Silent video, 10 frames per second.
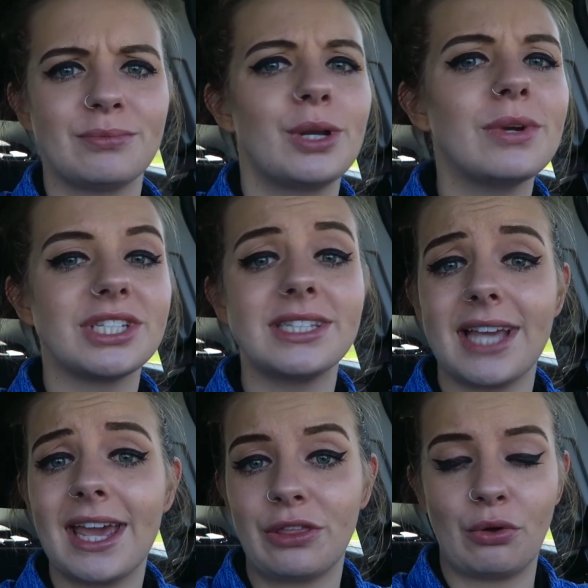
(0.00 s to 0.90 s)
Pretty much since
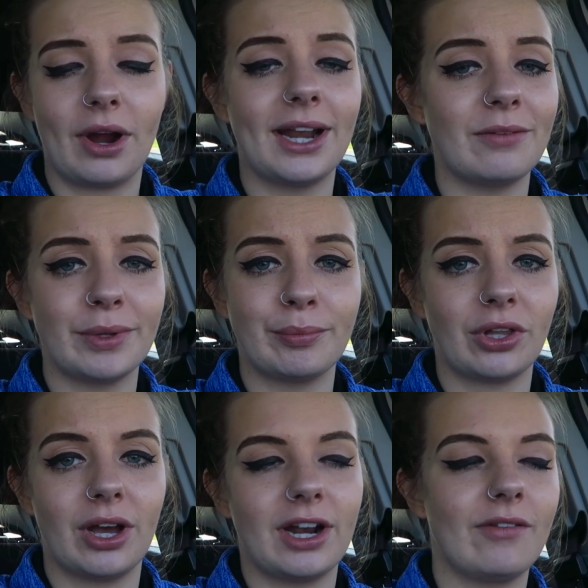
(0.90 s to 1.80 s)
eighth grade, I've been blonde.